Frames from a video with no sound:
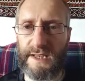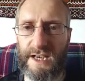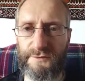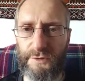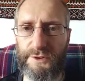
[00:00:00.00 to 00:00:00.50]

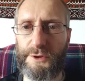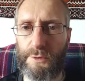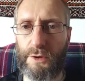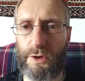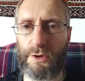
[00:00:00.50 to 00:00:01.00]
I've gone
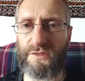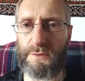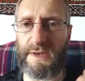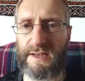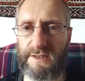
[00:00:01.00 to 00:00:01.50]
through all of the
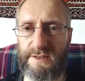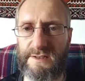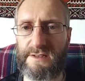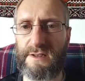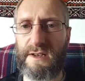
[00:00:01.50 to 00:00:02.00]

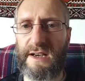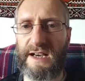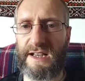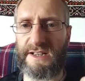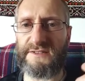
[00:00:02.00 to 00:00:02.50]
markers
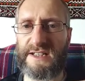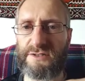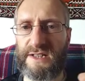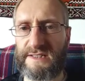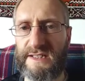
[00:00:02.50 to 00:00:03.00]
and I've
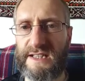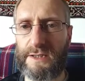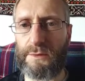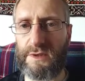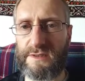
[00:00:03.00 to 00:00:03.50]
extracted
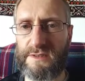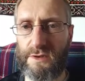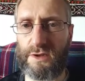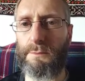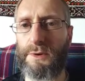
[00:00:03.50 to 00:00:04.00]
keywords
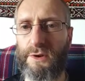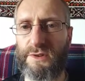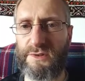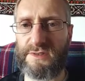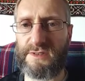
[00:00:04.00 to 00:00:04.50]
or
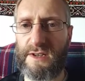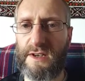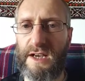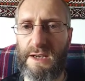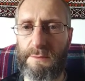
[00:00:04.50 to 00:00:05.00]
components
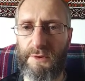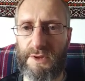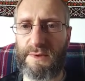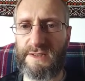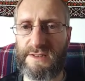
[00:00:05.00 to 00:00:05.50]
and put
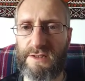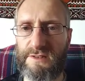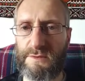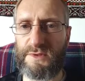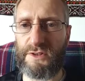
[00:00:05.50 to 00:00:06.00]
them into
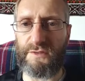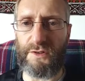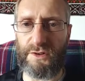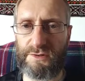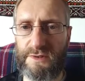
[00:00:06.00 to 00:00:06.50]
some sort of
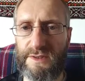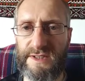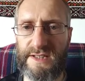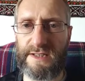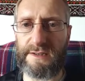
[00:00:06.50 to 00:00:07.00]
order in
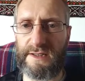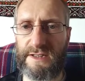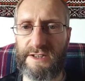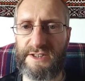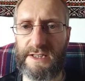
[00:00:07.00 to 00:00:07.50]
the
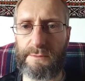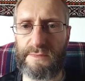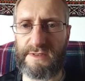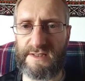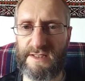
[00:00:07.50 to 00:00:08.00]

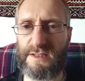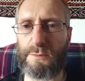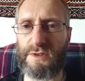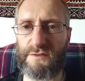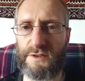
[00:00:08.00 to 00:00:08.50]
themes as a
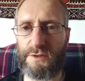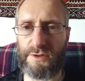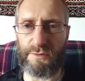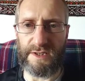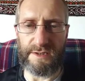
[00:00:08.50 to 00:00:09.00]
summary for you
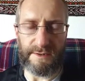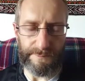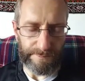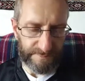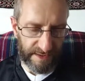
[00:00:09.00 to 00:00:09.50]
to read
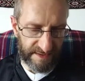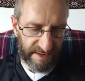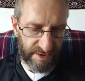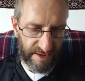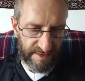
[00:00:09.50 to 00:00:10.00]
and
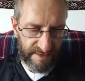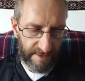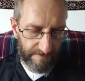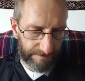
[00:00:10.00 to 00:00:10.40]
digest.